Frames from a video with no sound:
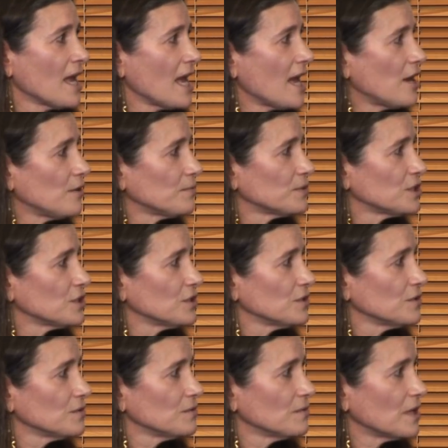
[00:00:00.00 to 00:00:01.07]
help
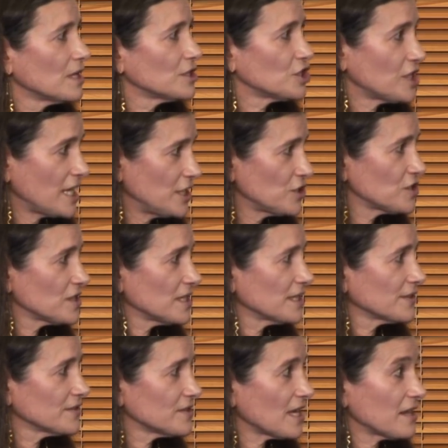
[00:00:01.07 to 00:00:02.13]
to change
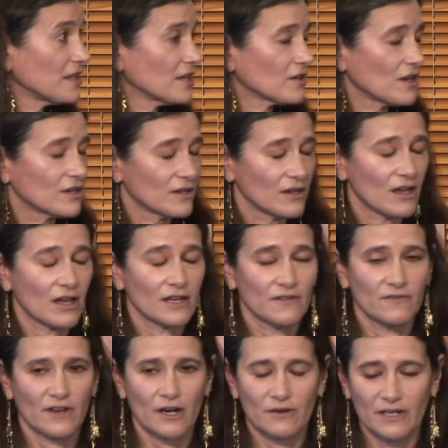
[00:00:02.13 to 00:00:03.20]
things, I think, on a, on a
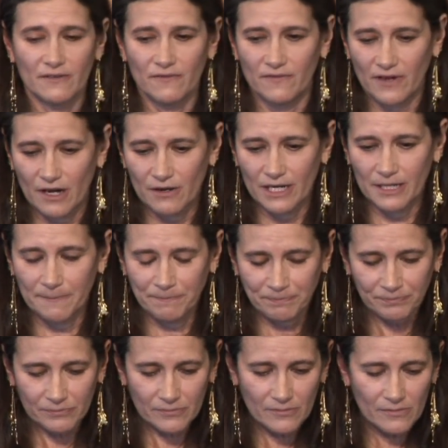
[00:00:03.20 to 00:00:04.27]
very, very
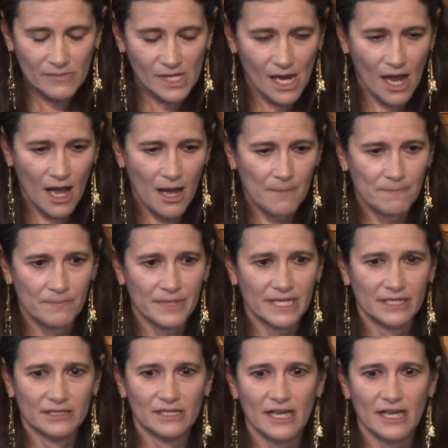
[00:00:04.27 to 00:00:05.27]
um, big